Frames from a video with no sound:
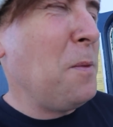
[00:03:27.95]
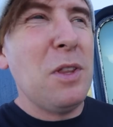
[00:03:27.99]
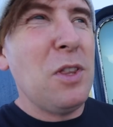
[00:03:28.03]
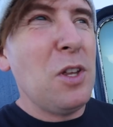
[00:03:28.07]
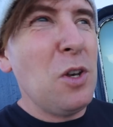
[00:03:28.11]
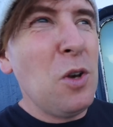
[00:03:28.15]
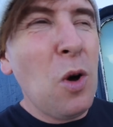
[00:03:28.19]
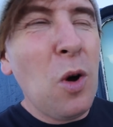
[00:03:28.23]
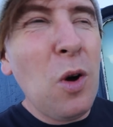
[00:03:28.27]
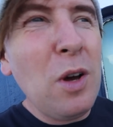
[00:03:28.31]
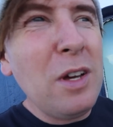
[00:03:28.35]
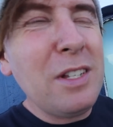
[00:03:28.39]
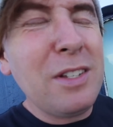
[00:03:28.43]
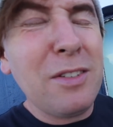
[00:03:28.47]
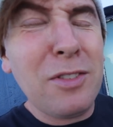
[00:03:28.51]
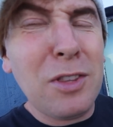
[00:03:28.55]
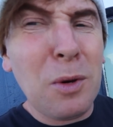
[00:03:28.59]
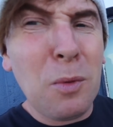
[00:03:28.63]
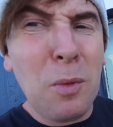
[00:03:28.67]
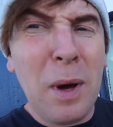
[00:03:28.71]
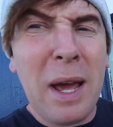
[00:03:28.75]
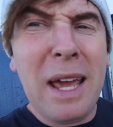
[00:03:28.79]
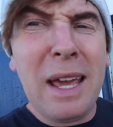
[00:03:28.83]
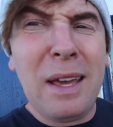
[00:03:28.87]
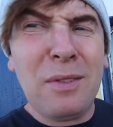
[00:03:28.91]
But the noise of
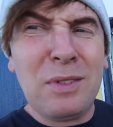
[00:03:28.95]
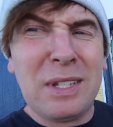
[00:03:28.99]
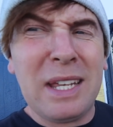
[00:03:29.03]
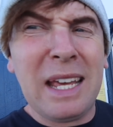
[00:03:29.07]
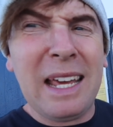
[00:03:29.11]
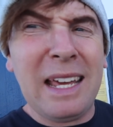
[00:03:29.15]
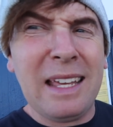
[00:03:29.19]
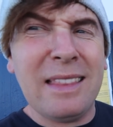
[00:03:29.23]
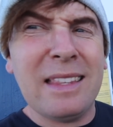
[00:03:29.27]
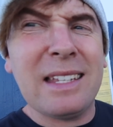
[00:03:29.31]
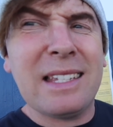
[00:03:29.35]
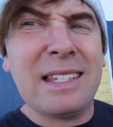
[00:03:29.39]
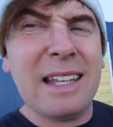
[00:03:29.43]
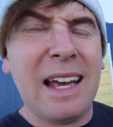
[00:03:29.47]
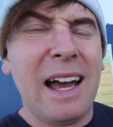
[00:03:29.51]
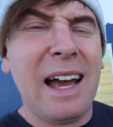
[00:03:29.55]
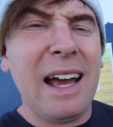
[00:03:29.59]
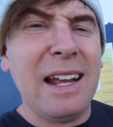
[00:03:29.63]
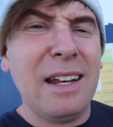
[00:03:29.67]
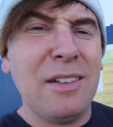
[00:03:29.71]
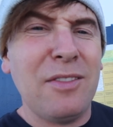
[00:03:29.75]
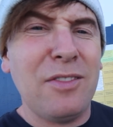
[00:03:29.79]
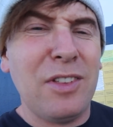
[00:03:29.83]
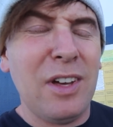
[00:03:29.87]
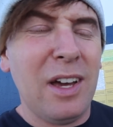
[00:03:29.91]
the waves hitting the
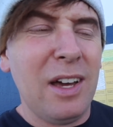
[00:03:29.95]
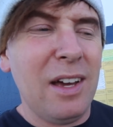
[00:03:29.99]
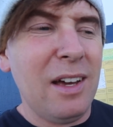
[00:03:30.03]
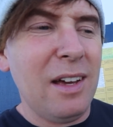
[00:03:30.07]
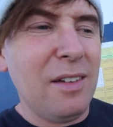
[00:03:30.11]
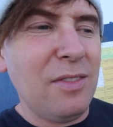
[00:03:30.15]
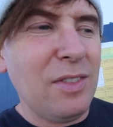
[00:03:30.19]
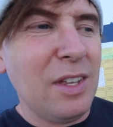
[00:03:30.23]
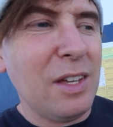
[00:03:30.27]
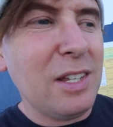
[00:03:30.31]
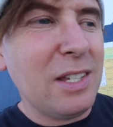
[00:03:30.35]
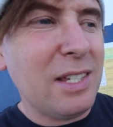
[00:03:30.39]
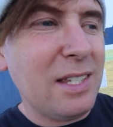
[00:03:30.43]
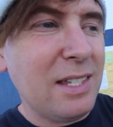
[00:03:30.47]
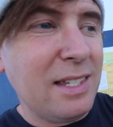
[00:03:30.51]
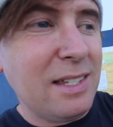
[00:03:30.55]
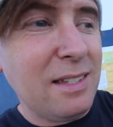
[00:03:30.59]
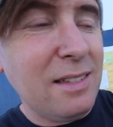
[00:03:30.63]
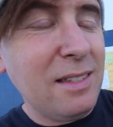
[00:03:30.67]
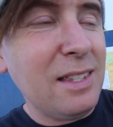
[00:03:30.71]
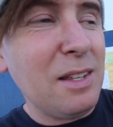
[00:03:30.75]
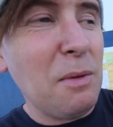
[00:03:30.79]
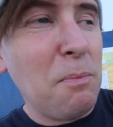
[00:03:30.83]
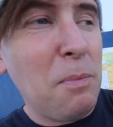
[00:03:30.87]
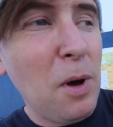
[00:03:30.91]
side of
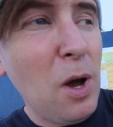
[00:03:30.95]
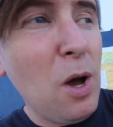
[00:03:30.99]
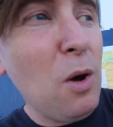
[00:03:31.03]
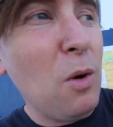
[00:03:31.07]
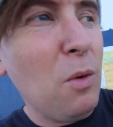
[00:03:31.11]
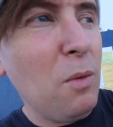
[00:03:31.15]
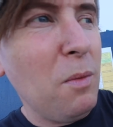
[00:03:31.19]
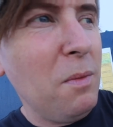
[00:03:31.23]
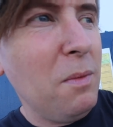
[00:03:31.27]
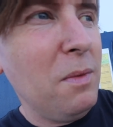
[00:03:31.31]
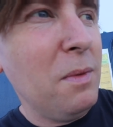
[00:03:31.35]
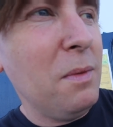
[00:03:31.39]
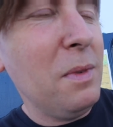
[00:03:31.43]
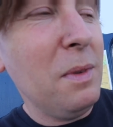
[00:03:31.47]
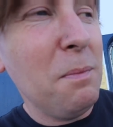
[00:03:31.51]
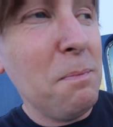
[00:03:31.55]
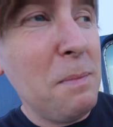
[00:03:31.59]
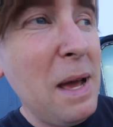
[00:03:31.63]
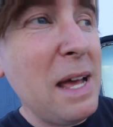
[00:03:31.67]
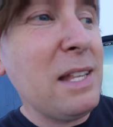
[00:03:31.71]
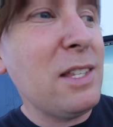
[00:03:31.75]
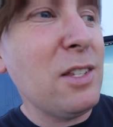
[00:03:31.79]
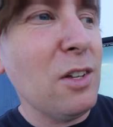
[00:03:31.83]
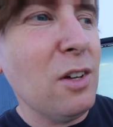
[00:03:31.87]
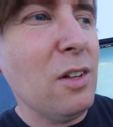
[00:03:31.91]
the boat
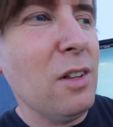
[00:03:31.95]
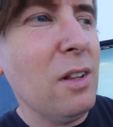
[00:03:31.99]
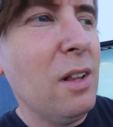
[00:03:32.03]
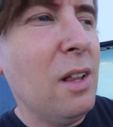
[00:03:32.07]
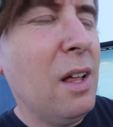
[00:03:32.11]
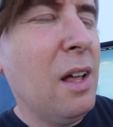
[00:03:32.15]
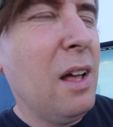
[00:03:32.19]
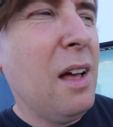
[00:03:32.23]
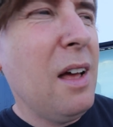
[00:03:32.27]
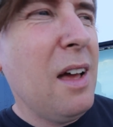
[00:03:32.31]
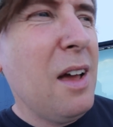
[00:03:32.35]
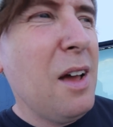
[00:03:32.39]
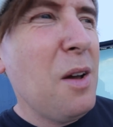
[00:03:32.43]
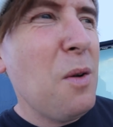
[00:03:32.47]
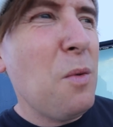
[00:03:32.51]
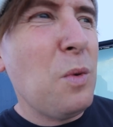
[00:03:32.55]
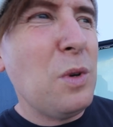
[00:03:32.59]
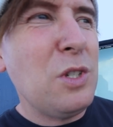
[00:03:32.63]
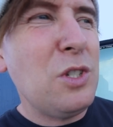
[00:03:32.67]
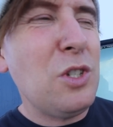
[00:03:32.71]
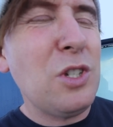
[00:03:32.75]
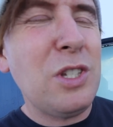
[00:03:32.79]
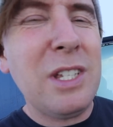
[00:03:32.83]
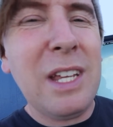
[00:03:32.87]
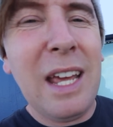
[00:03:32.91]
metal
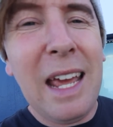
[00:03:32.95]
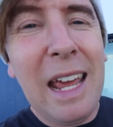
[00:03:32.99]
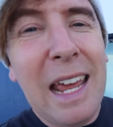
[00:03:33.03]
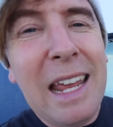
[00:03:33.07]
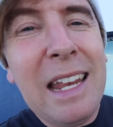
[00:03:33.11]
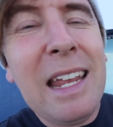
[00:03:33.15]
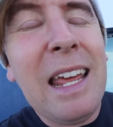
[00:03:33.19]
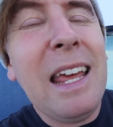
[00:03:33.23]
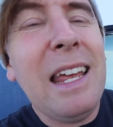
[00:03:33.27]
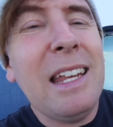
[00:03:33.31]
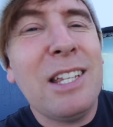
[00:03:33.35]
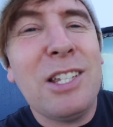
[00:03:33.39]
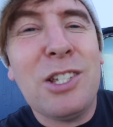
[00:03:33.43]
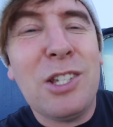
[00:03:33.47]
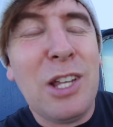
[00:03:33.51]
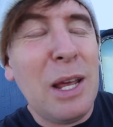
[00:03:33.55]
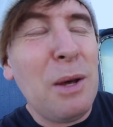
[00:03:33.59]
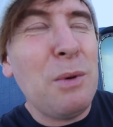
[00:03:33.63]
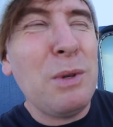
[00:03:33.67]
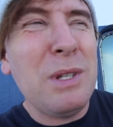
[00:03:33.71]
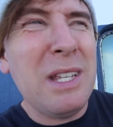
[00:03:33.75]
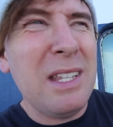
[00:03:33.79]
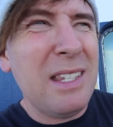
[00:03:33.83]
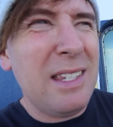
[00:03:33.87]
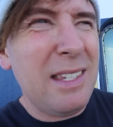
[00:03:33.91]
was just,
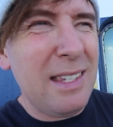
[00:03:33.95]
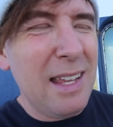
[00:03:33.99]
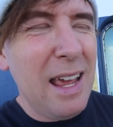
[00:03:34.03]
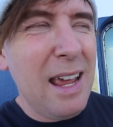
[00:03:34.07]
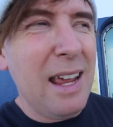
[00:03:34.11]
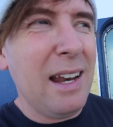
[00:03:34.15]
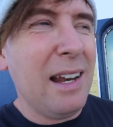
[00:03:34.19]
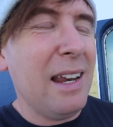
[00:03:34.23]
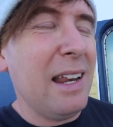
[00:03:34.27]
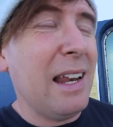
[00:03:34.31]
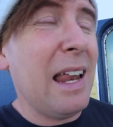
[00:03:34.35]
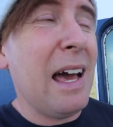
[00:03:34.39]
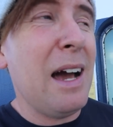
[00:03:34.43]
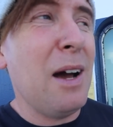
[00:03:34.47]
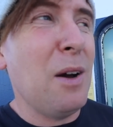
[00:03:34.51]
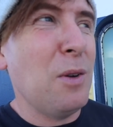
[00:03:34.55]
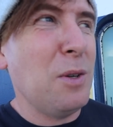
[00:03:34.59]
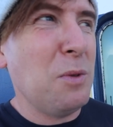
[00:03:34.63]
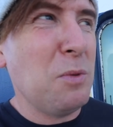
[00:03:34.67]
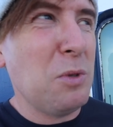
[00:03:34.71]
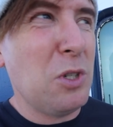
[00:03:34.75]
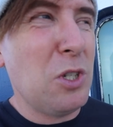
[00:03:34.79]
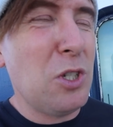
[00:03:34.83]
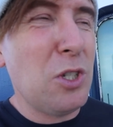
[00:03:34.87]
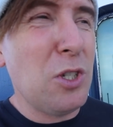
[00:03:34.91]
it was insanely loud.
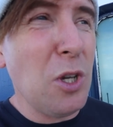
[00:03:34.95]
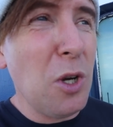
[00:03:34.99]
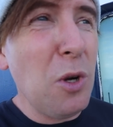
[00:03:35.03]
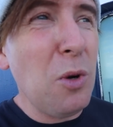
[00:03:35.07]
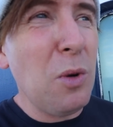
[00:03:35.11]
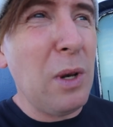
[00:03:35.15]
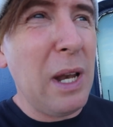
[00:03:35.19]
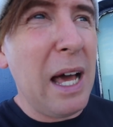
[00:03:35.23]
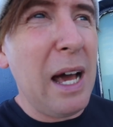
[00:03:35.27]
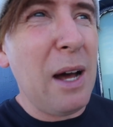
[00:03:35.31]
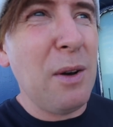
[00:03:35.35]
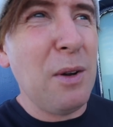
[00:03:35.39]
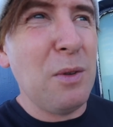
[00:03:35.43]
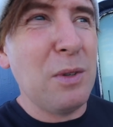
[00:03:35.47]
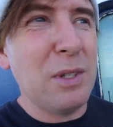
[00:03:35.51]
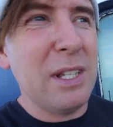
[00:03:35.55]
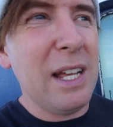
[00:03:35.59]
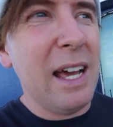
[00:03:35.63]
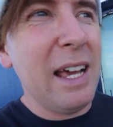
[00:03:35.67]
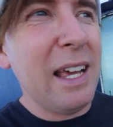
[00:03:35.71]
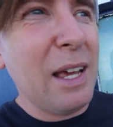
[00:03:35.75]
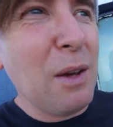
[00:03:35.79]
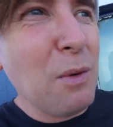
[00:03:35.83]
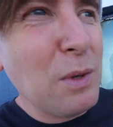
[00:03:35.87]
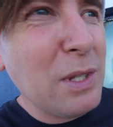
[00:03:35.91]
It was so loud, it was
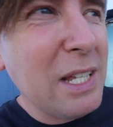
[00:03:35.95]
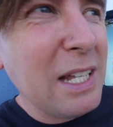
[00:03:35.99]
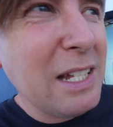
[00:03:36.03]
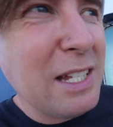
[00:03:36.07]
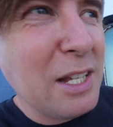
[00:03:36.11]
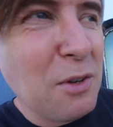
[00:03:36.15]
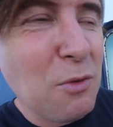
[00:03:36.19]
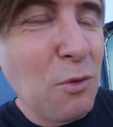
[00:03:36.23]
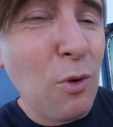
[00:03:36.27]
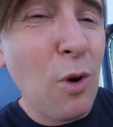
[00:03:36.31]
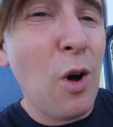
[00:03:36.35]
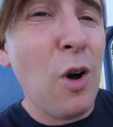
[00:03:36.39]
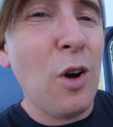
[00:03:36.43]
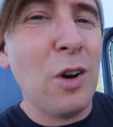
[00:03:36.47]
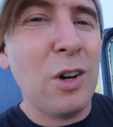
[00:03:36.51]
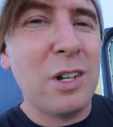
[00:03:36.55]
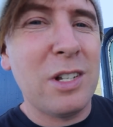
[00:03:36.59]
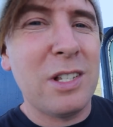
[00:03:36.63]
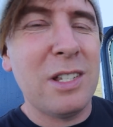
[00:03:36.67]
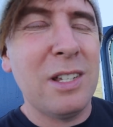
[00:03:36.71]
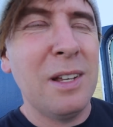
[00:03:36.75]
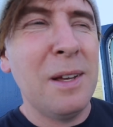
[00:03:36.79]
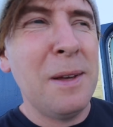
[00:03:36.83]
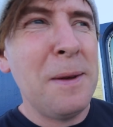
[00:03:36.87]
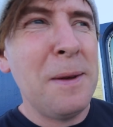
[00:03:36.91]
like it was hitting rocks.